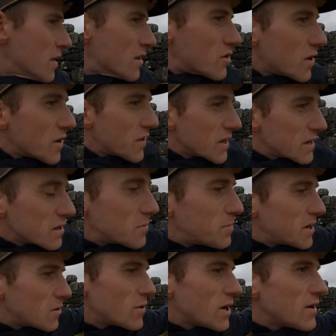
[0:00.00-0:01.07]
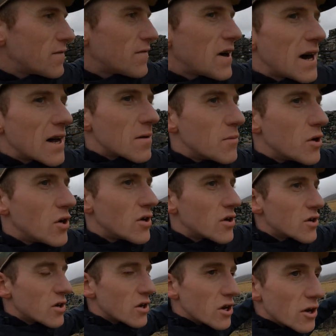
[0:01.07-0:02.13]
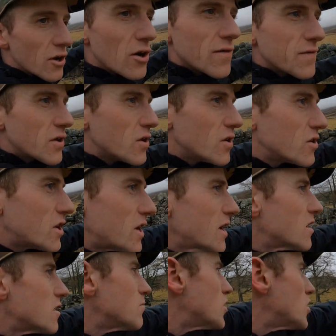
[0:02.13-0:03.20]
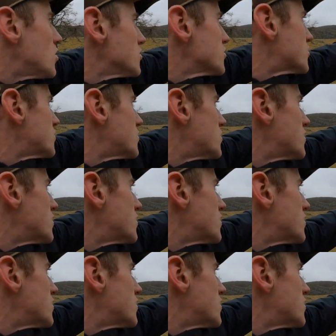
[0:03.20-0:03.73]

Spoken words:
So I think there's been a wee farmhouse or a croft house here, but also